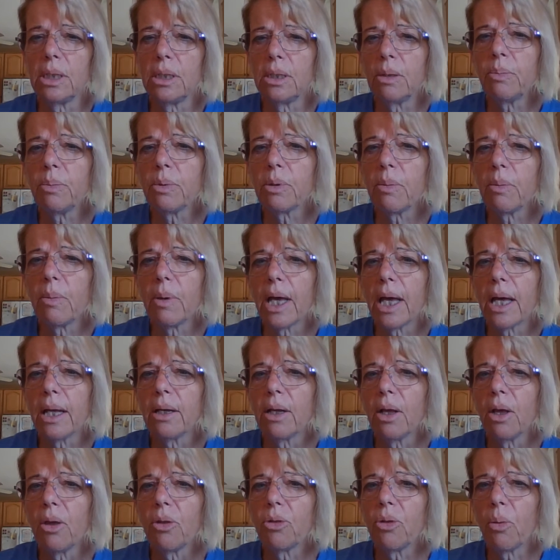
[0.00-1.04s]

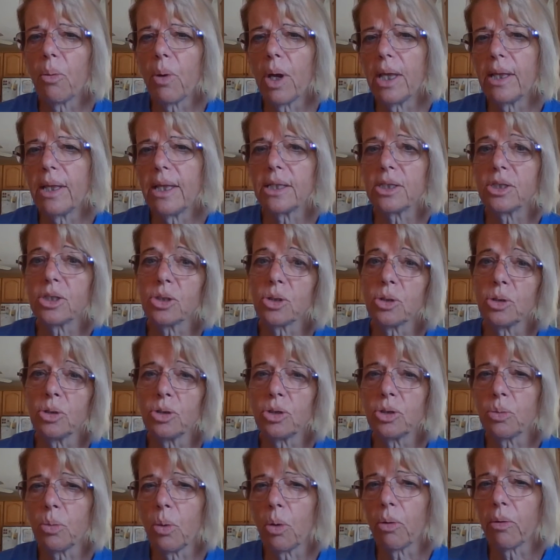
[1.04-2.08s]
diplomat, the way that
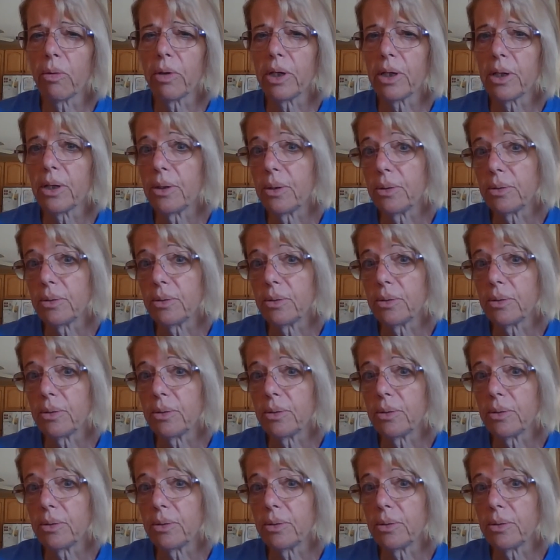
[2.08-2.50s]
search warrant